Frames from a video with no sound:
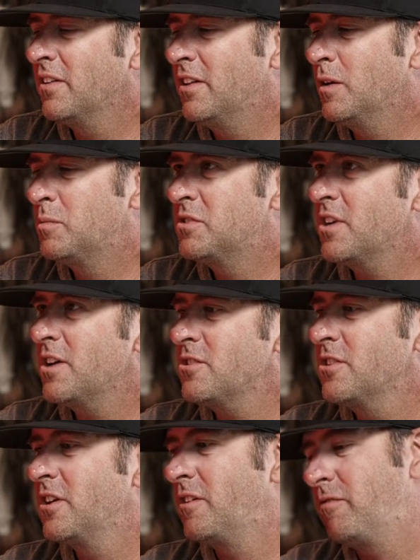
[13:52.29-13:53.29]
the
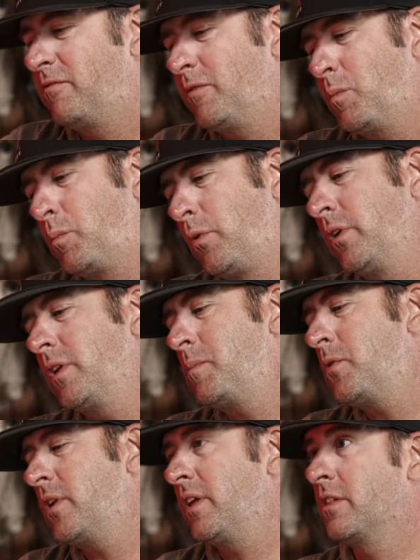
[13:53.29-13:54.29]
obsession of really
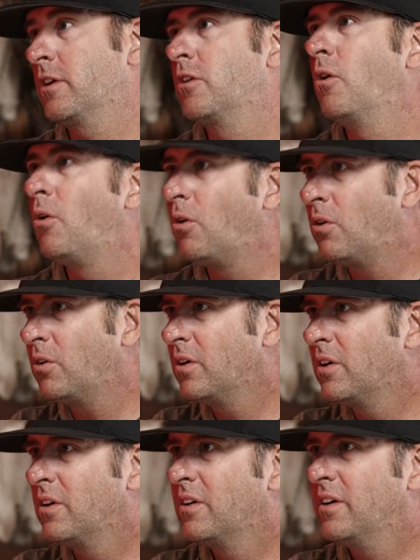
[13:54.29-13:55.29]
putting the goal
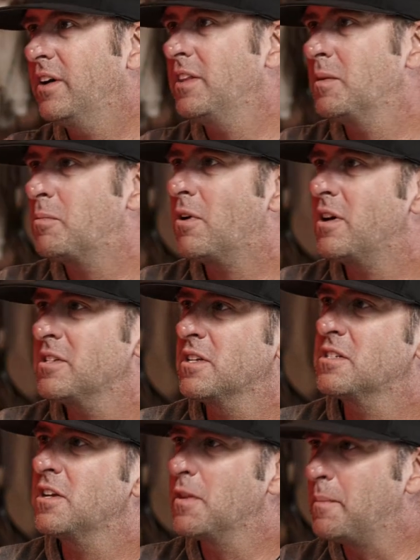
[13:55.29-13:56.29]
and the
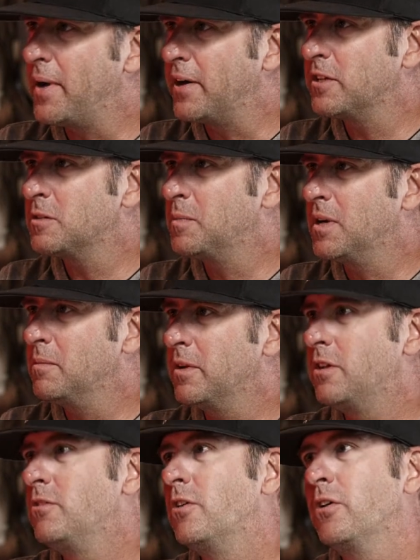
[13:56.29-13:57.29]
process on the balance beam,
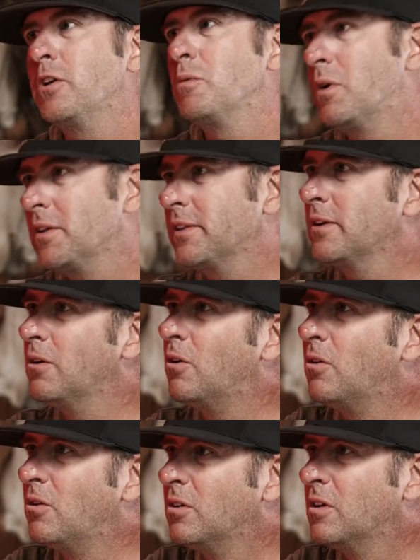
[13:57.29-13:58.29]
and you want the goal,